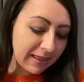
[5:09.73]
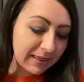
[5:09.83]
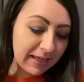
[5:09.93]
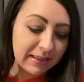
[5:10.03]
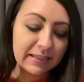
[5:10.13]

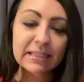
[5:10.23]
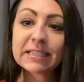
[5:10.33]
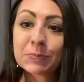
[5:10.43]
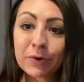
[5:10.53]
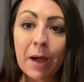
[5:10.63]
think this is
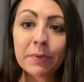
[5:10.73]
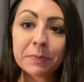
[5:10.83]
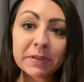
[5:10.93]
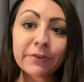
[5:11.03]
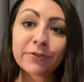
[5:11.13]

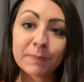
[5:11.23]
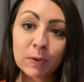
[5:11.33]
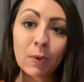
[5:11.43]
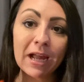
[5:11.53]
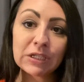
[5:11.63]
probably from the
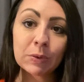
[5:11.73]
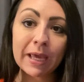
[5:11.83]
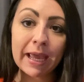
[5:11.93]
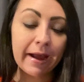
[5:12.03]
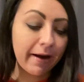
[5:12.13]

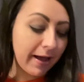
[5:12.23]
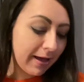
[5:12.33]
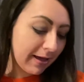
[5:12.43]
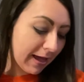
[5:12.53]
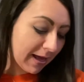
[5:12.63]
Y2K era.
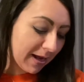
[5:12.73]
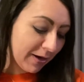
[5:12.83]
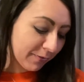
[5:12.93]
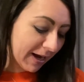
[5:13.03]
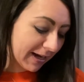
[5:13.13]
I
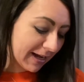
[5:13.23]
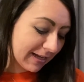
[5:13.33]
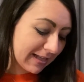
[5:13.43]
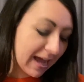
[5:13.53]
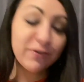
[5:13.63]
don't recognize
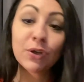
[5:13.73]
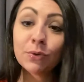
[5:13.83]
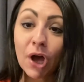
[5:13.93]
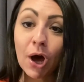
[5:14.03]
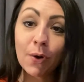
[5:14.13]
that. If you
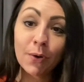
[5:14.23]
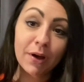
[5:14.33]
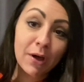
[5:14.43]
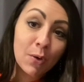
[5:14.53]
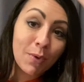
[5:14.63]
know
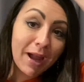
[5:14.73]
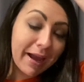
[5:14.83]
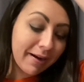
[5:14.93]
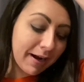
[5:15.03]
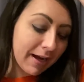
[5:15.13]
what
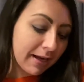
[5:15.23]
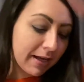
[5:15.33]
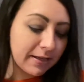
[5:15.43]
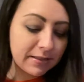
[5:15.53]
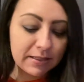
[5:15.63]
era it
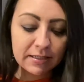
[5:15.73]
is, this